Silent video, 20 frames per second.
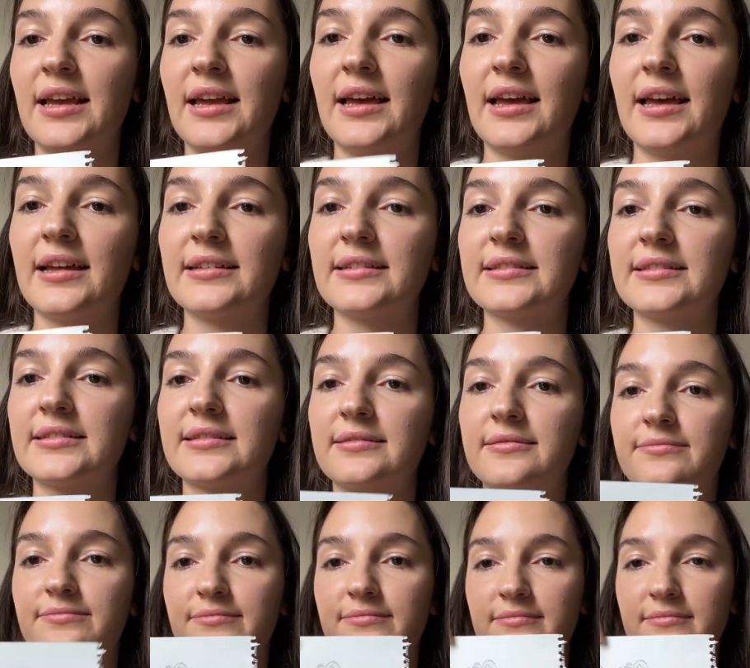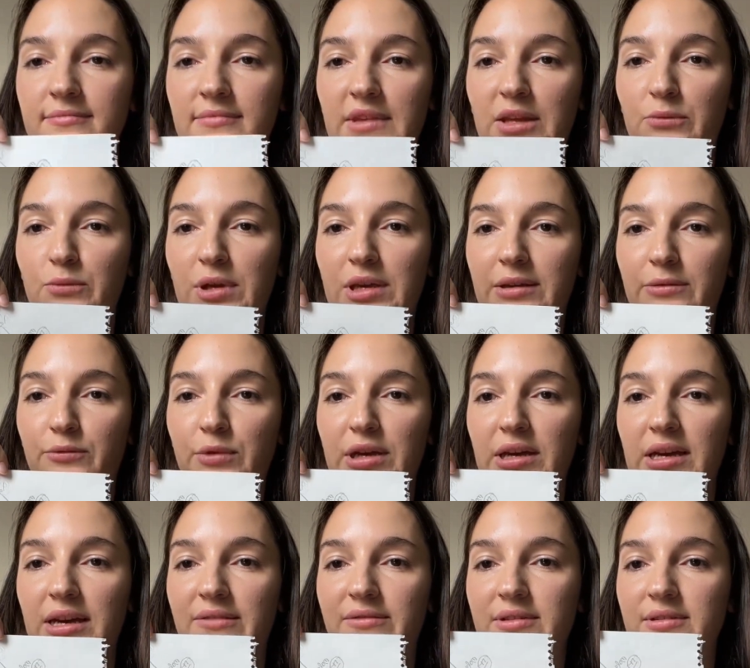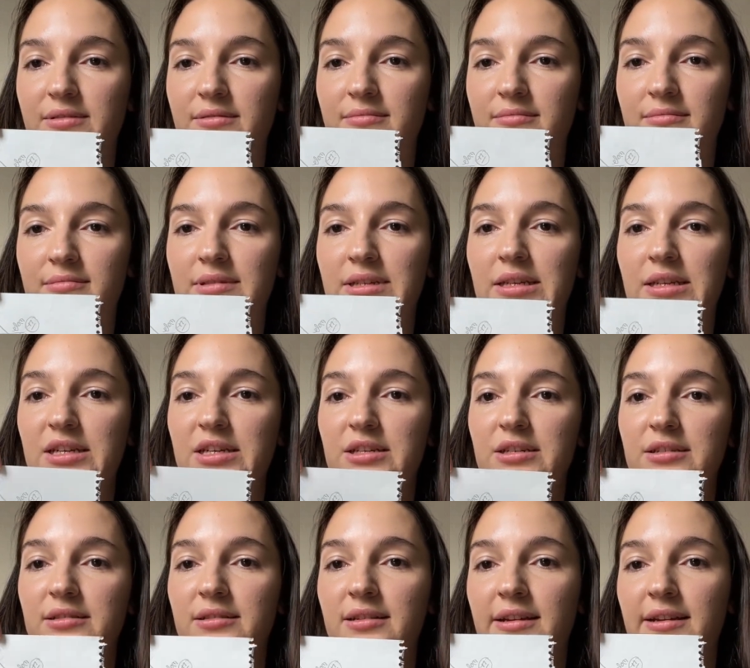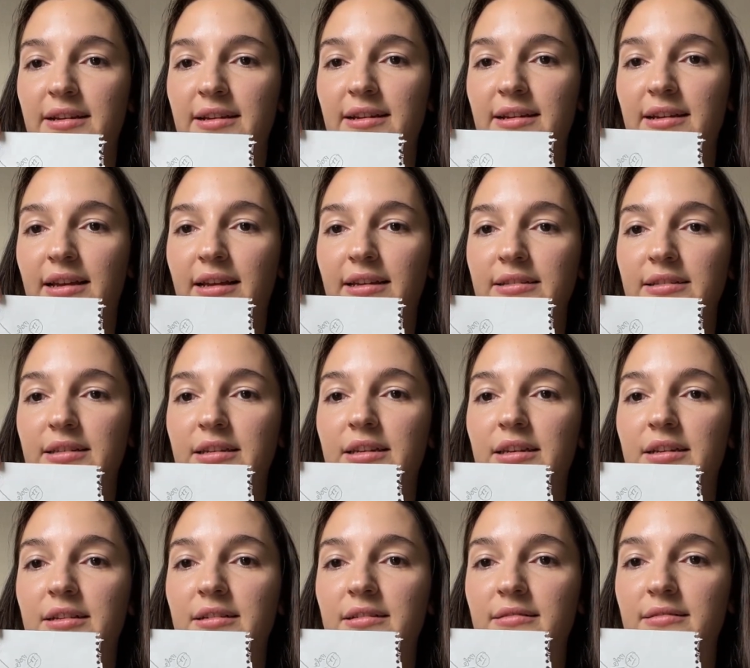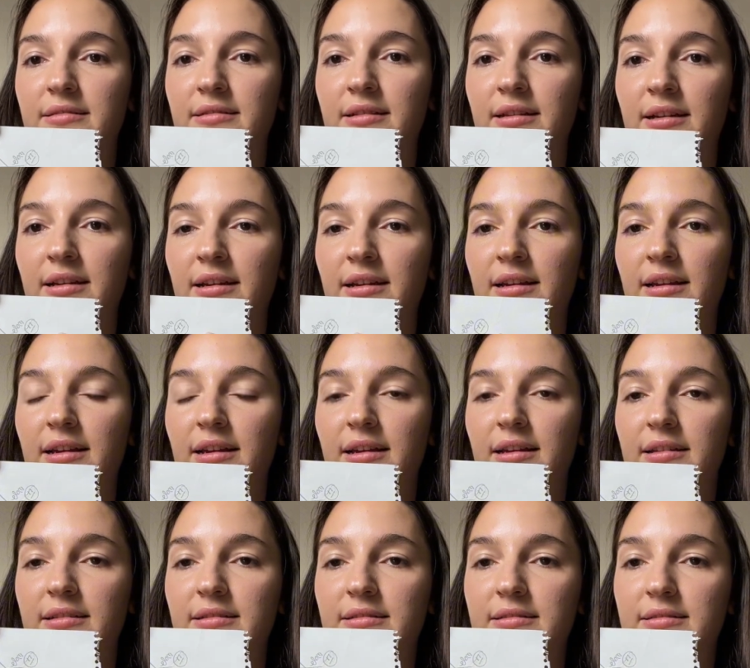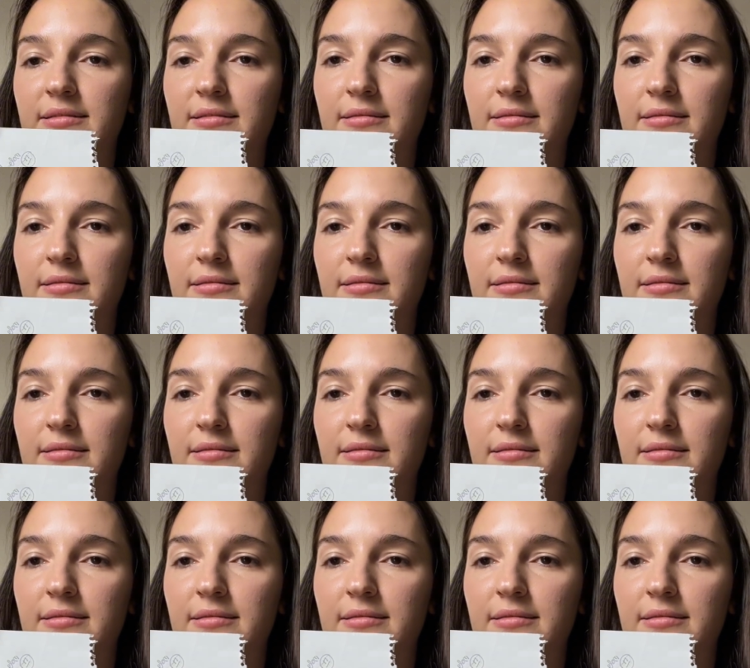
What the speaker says: and we have it here and here, and